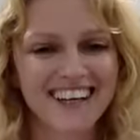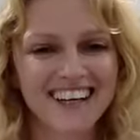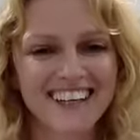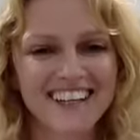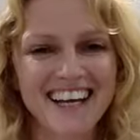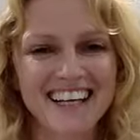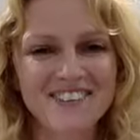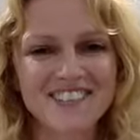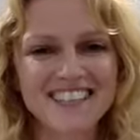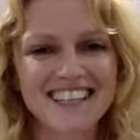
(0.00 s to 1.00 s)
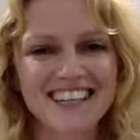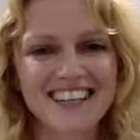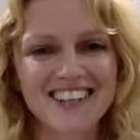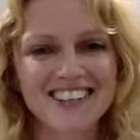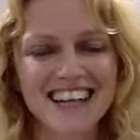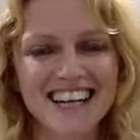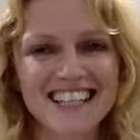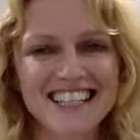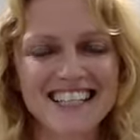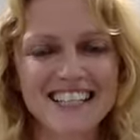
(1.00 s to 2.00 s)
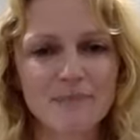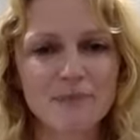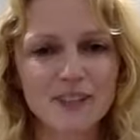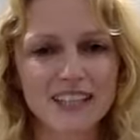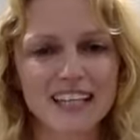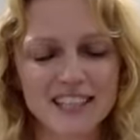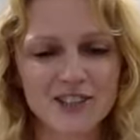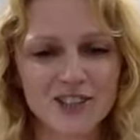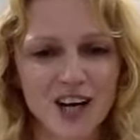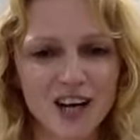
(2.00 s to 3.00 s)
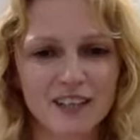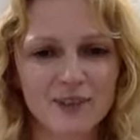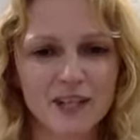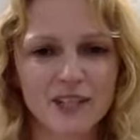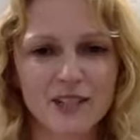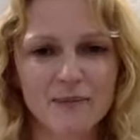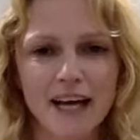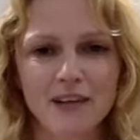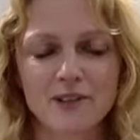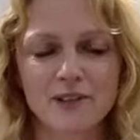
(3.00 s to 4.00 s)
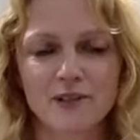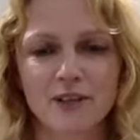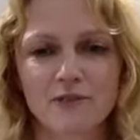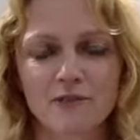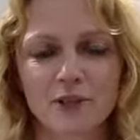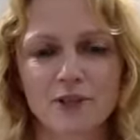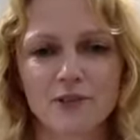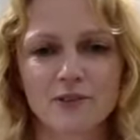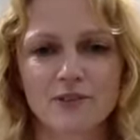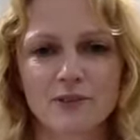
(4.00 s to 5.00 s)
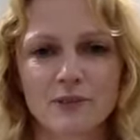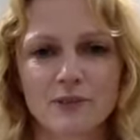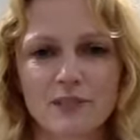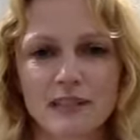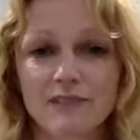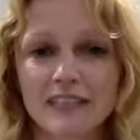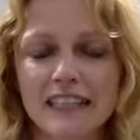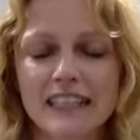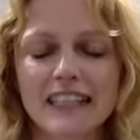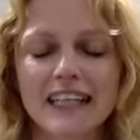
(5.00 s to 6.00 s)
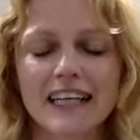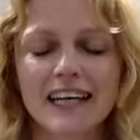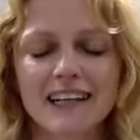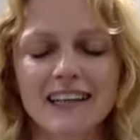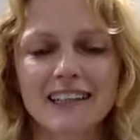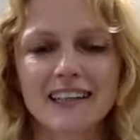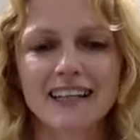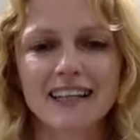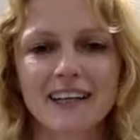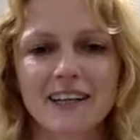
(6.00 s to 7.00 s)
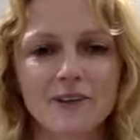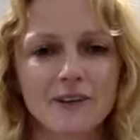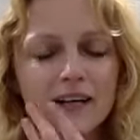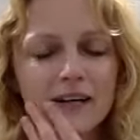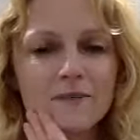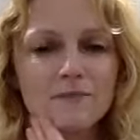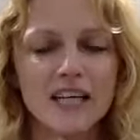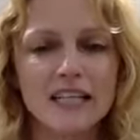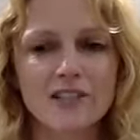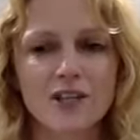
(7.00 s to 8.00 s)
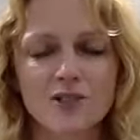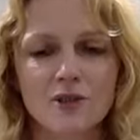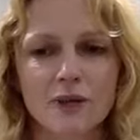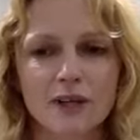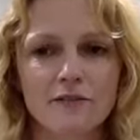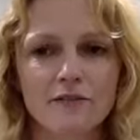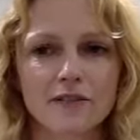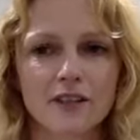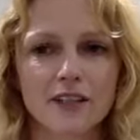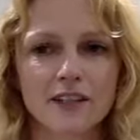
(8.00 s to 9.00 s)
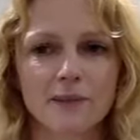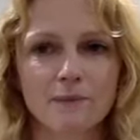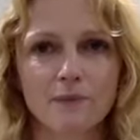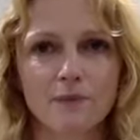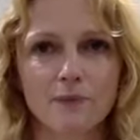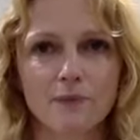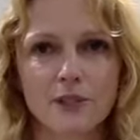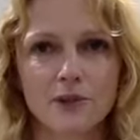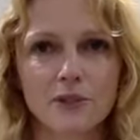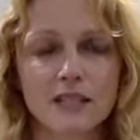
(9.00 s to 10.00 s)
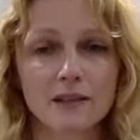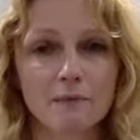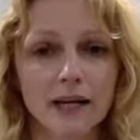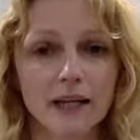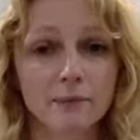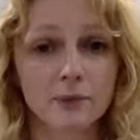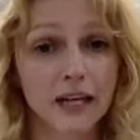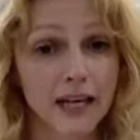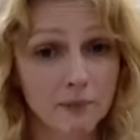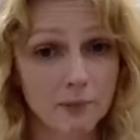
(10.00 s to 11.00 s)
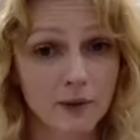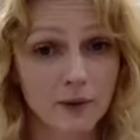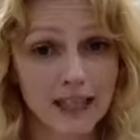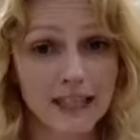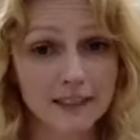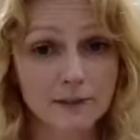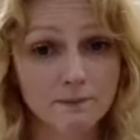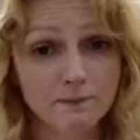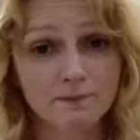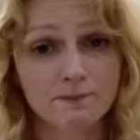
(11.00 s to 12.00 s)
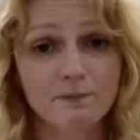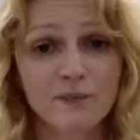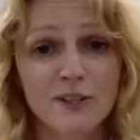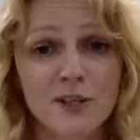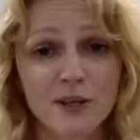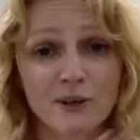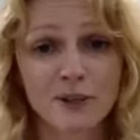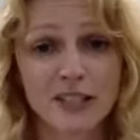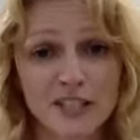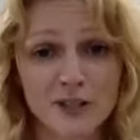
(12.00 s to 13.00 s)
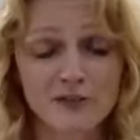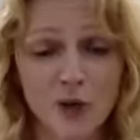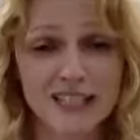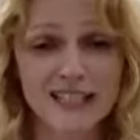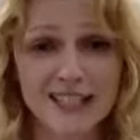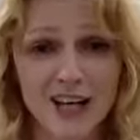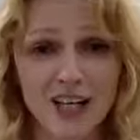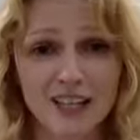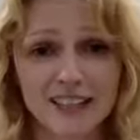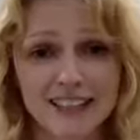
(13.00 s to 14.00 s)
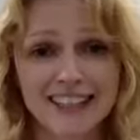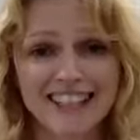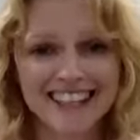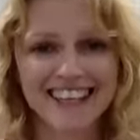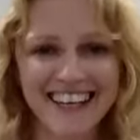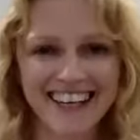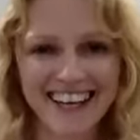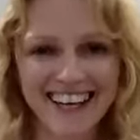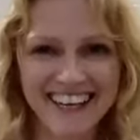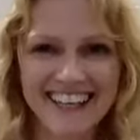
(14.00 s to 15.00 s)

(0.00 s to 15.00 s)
And I was there last December and actually taught a workshop at her studio for her students, which was lovely. And now Therese is also one of my students in my bootcamp right now. So which of course is all got